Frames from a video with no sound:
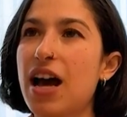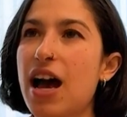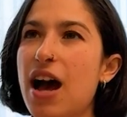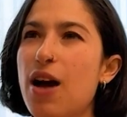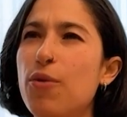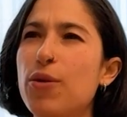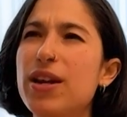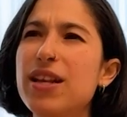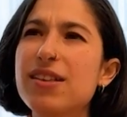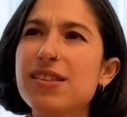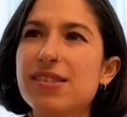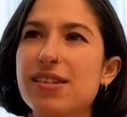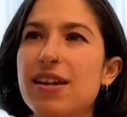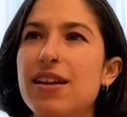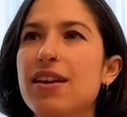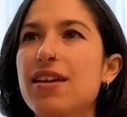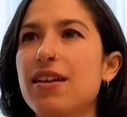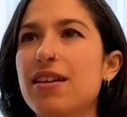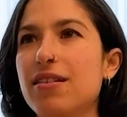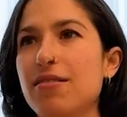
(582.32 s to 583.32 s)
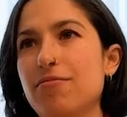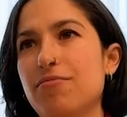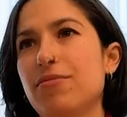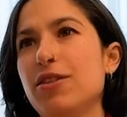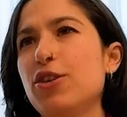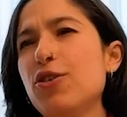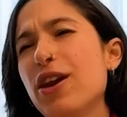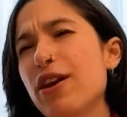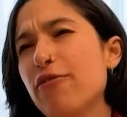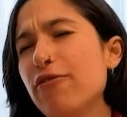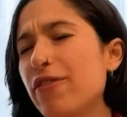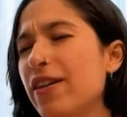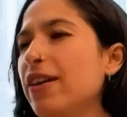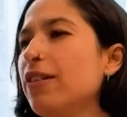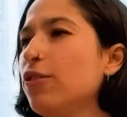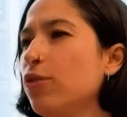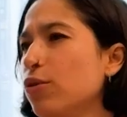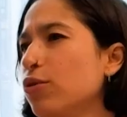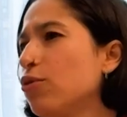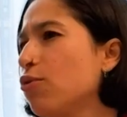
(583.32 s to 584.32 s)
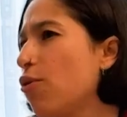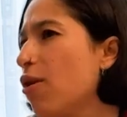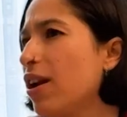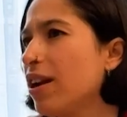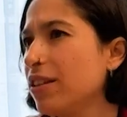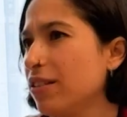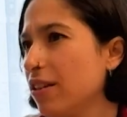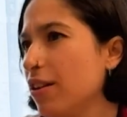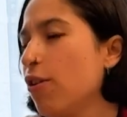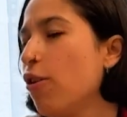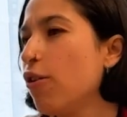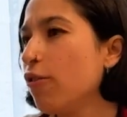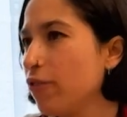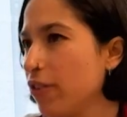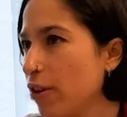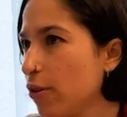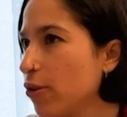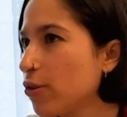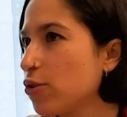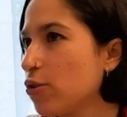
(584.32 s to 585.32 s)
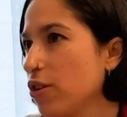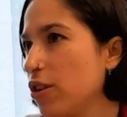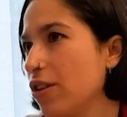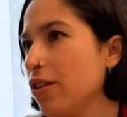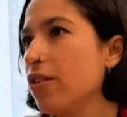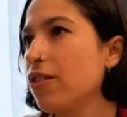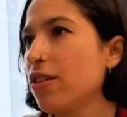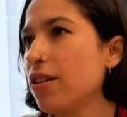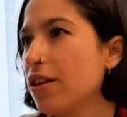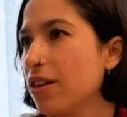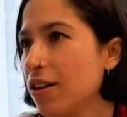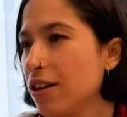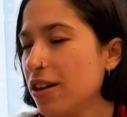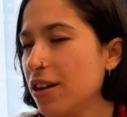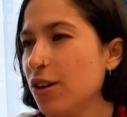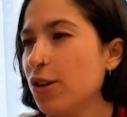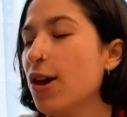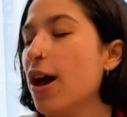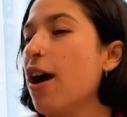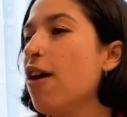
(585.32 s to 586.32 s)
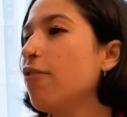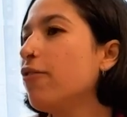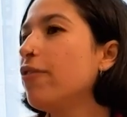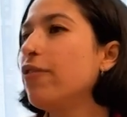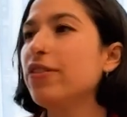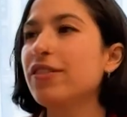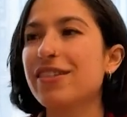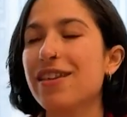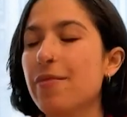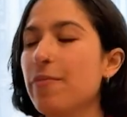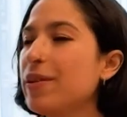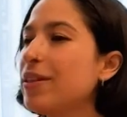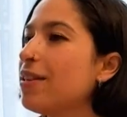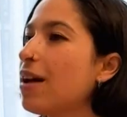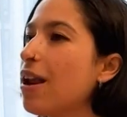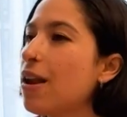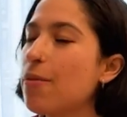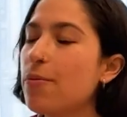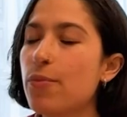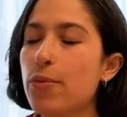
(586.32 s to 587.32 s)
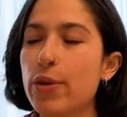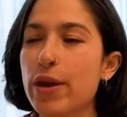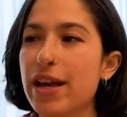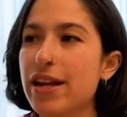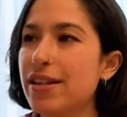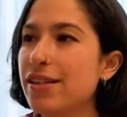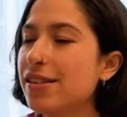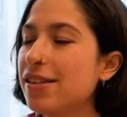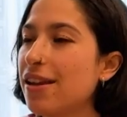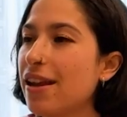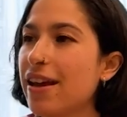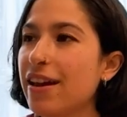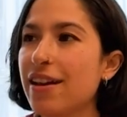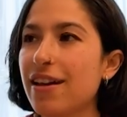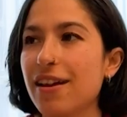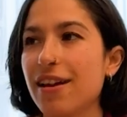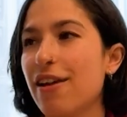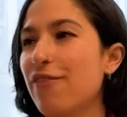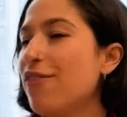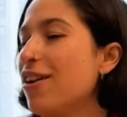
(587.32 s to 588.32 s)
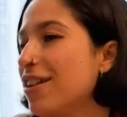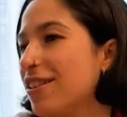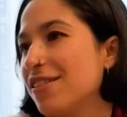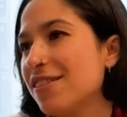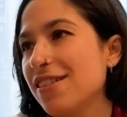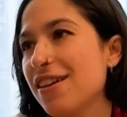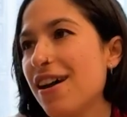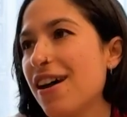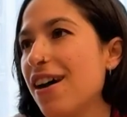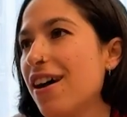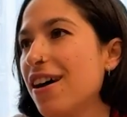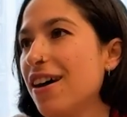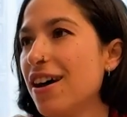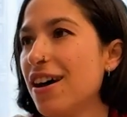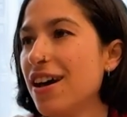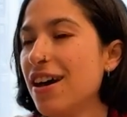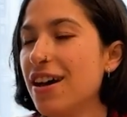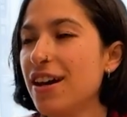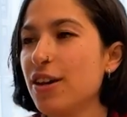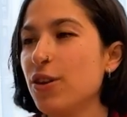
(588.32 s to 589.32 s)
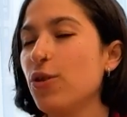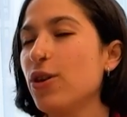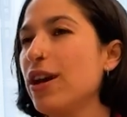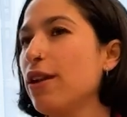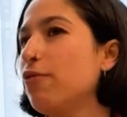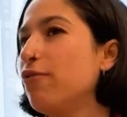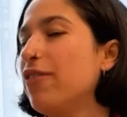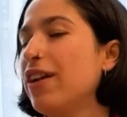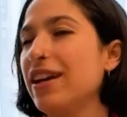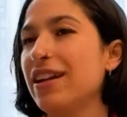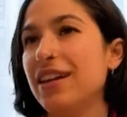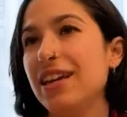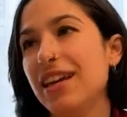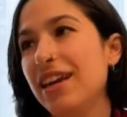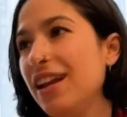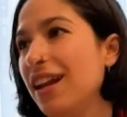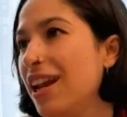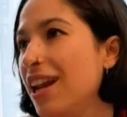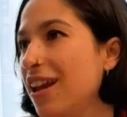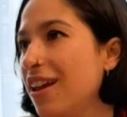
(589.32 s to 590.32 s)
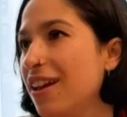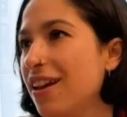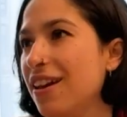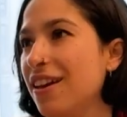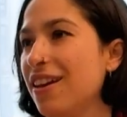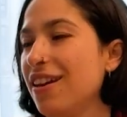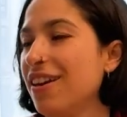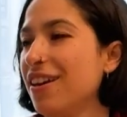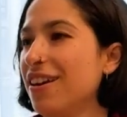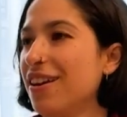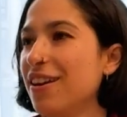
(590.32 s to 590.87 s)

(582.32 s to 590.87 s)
I wouldn't say you can find good quality coffee also here. You have some Italian brands like Lavazza. You can find Illy.